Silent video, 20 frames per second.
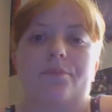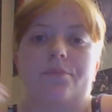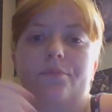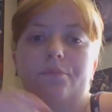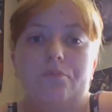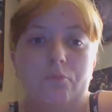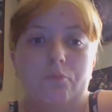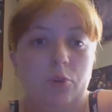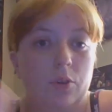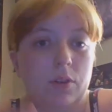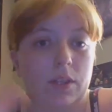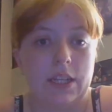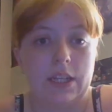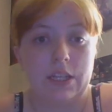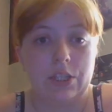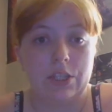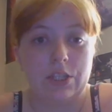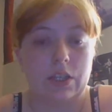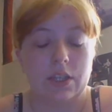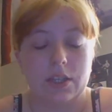related
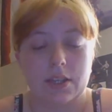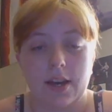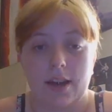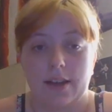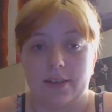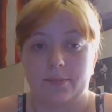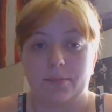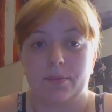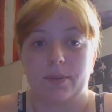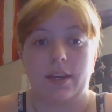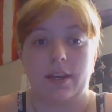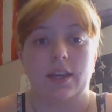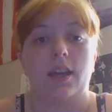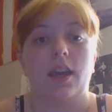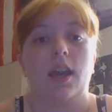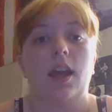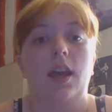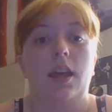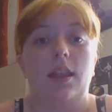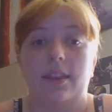to the cosplay
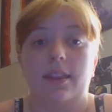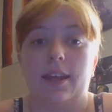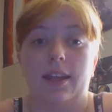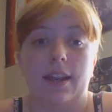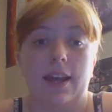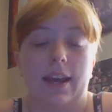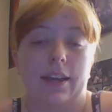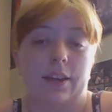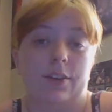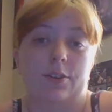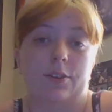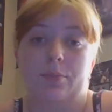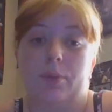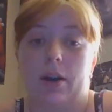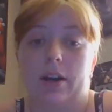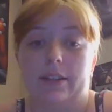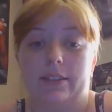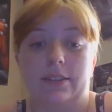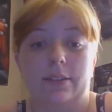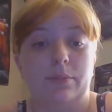that I could
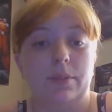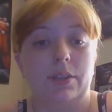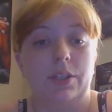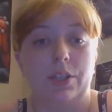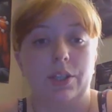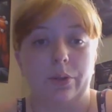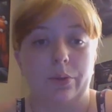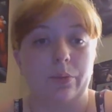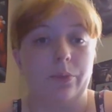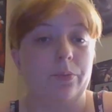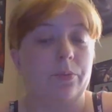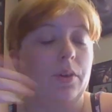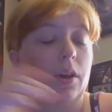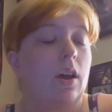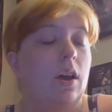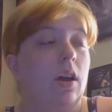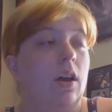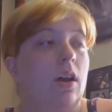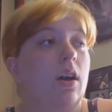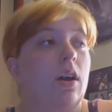possibly do.
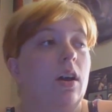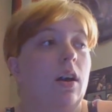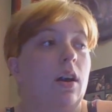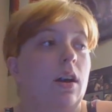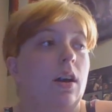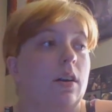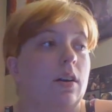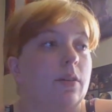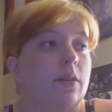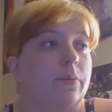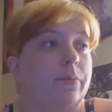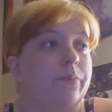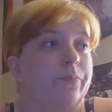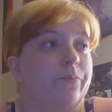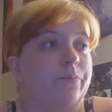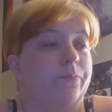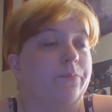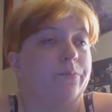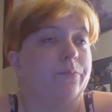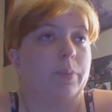
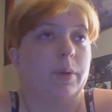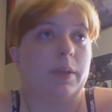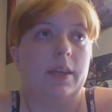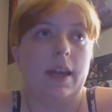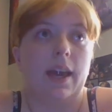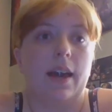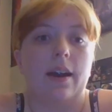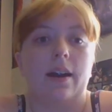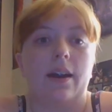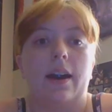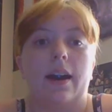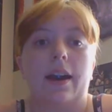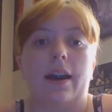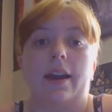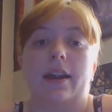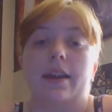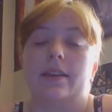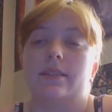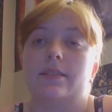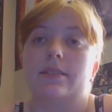But yeah,
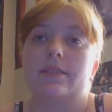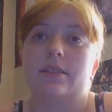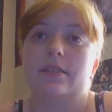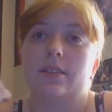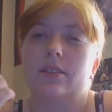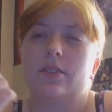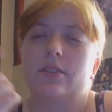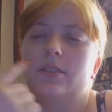I still